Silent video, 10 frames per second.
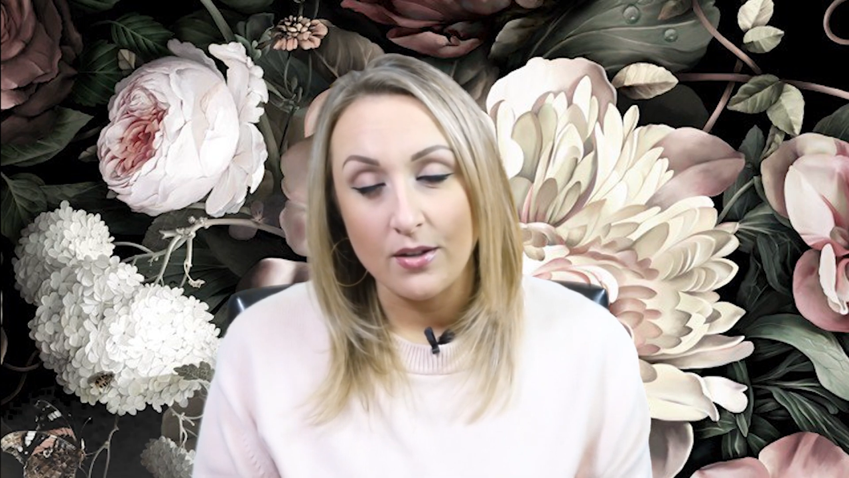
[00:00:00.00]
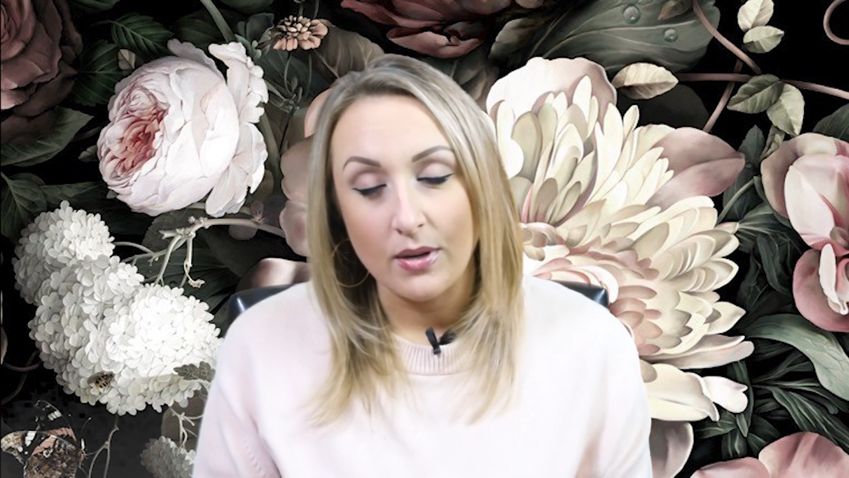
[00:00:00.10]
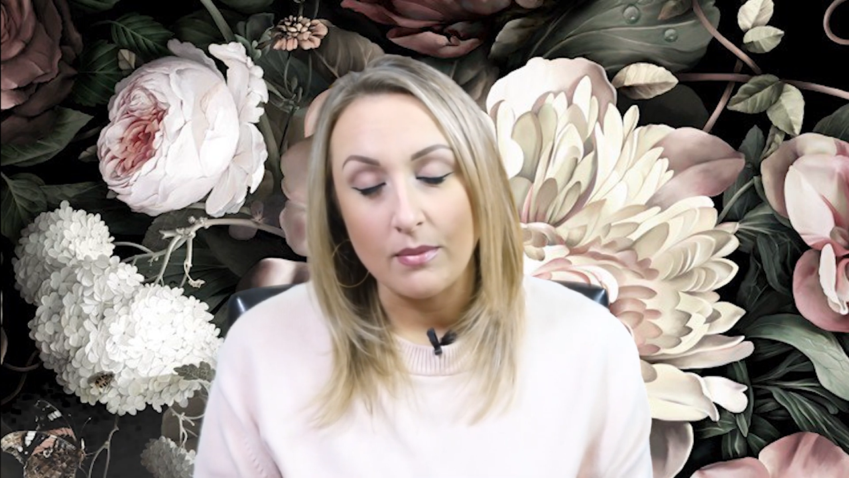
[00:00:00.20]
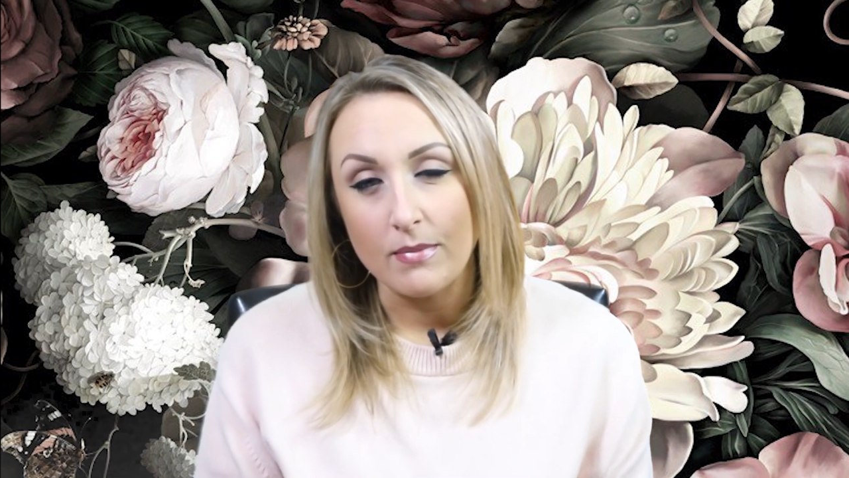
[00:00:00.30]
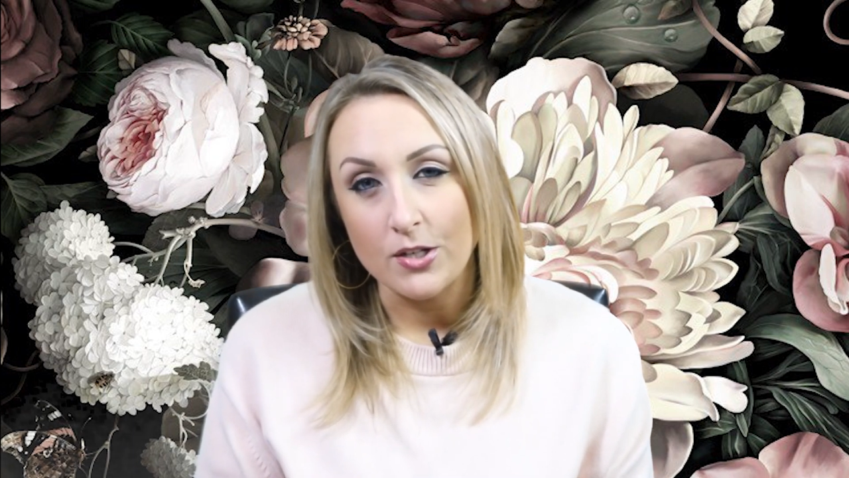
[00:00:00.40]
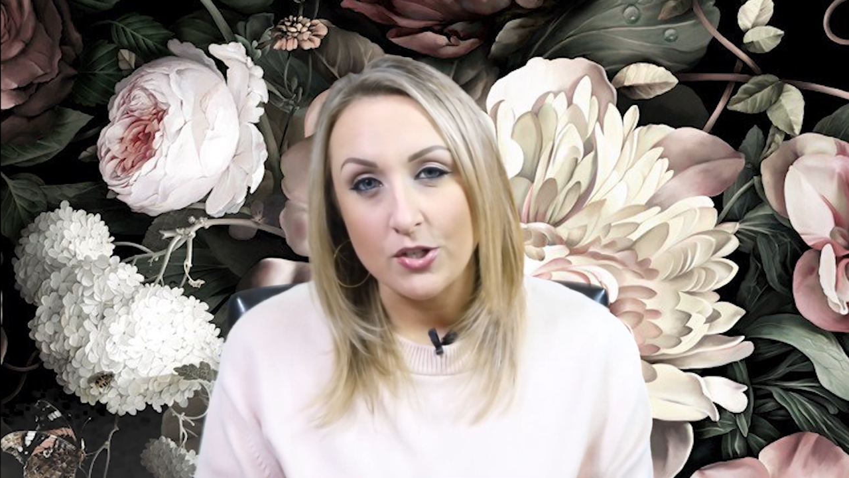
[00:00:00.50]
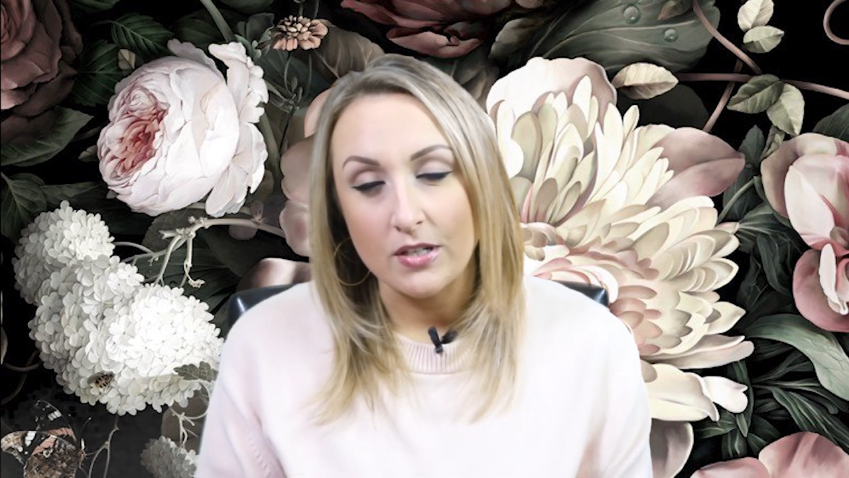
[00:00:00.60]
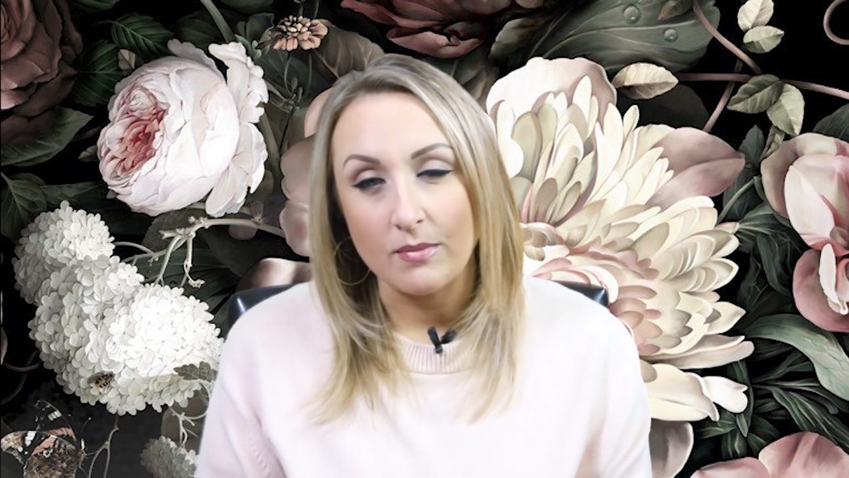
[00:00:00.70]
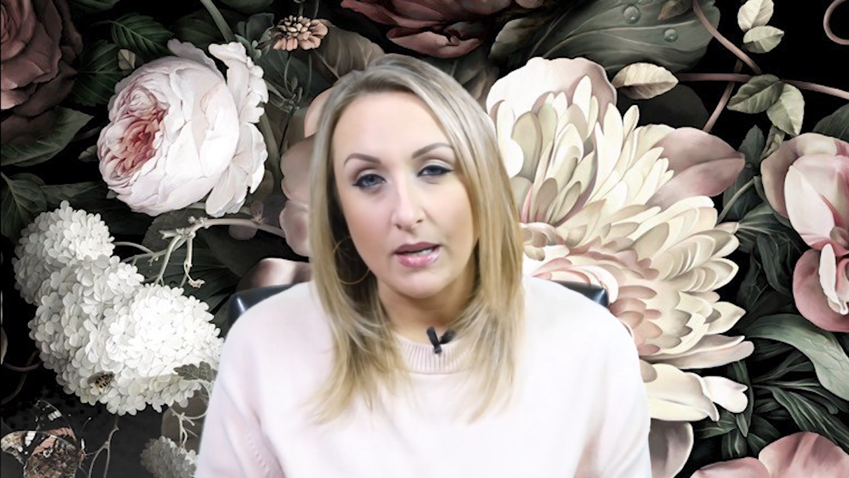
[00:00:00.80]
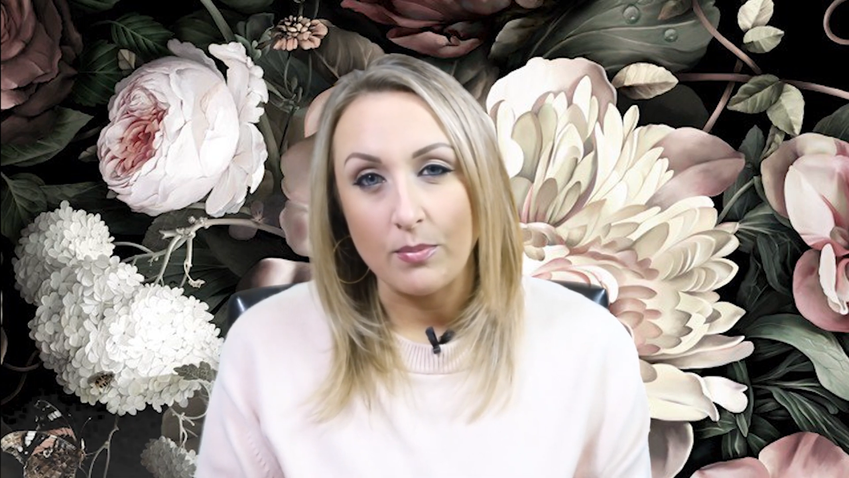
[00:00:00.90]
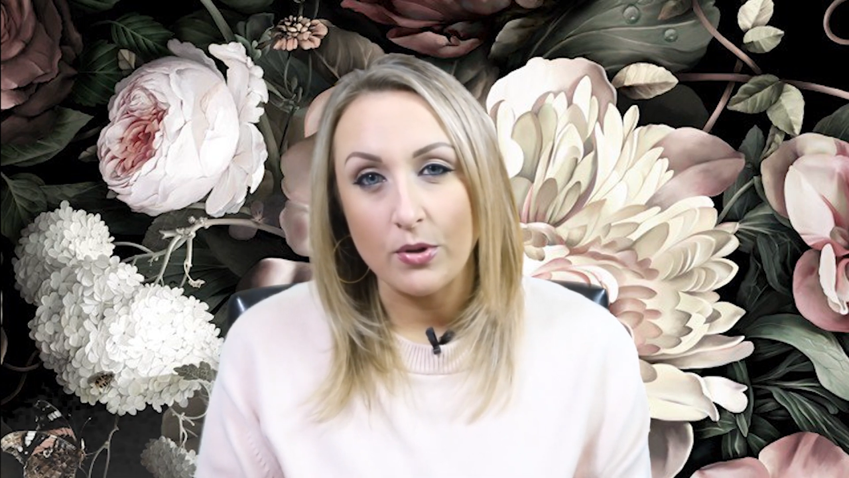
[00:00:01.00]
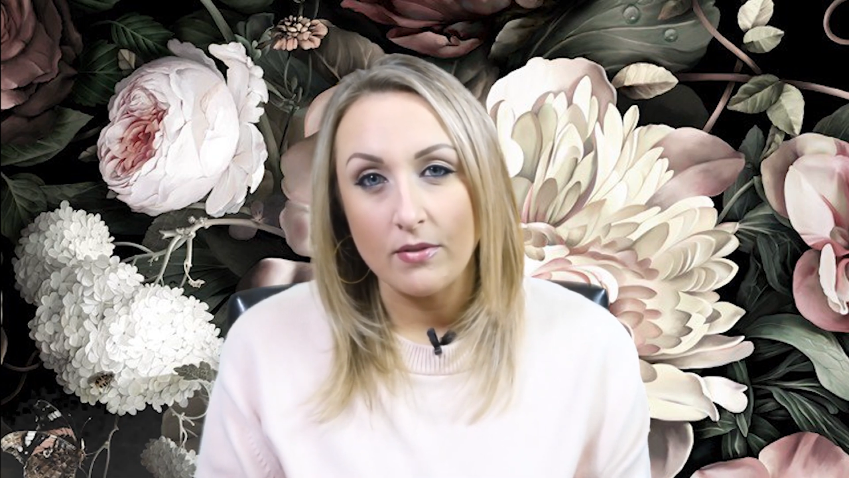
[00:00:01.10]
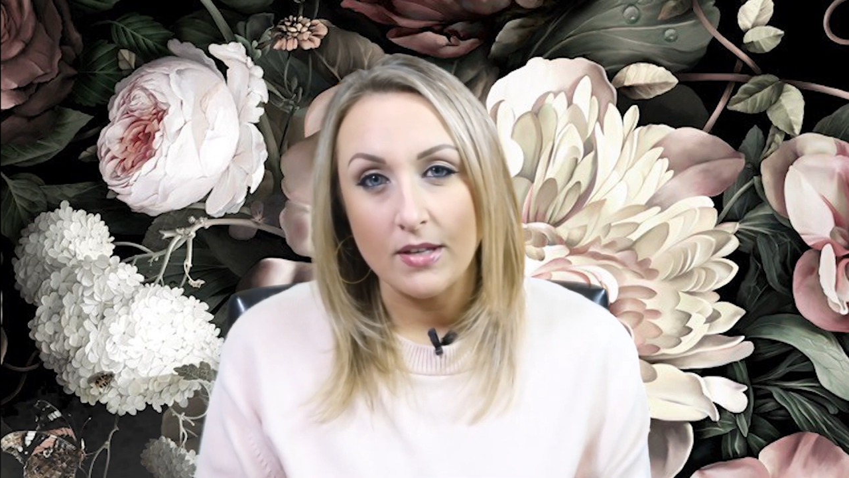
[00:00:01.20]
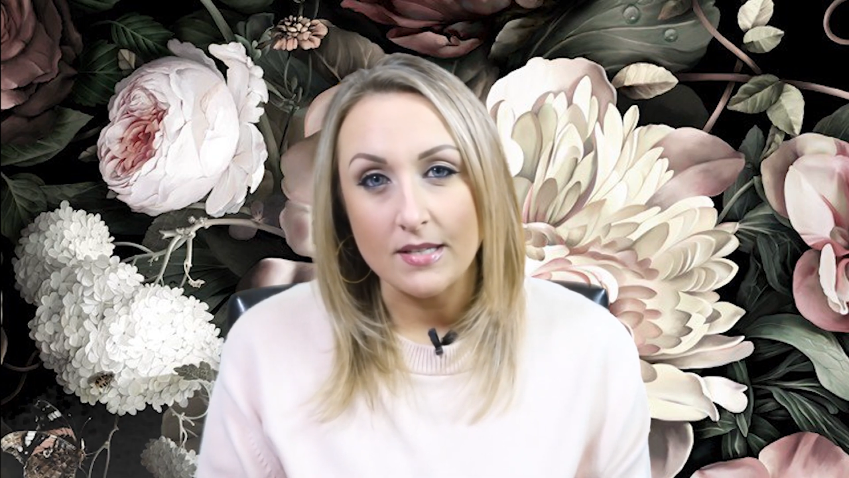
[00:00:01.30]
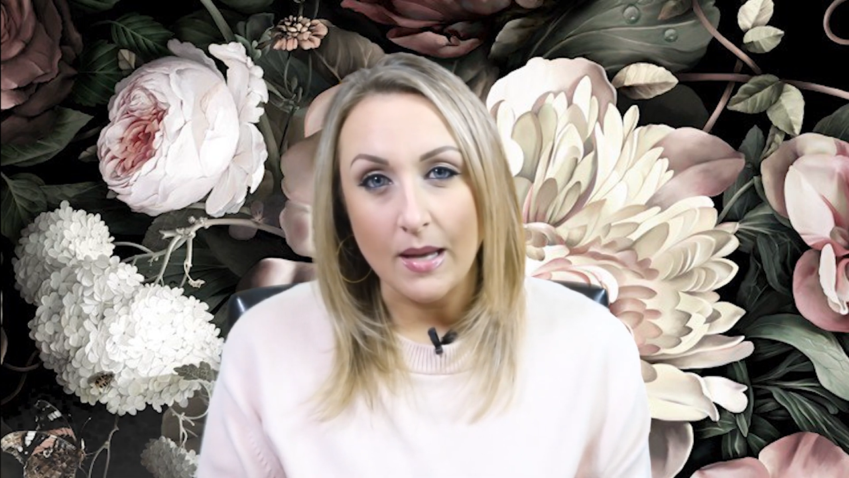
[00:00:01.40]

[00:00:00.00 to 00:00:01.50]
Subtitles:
who I had mentioned in my previous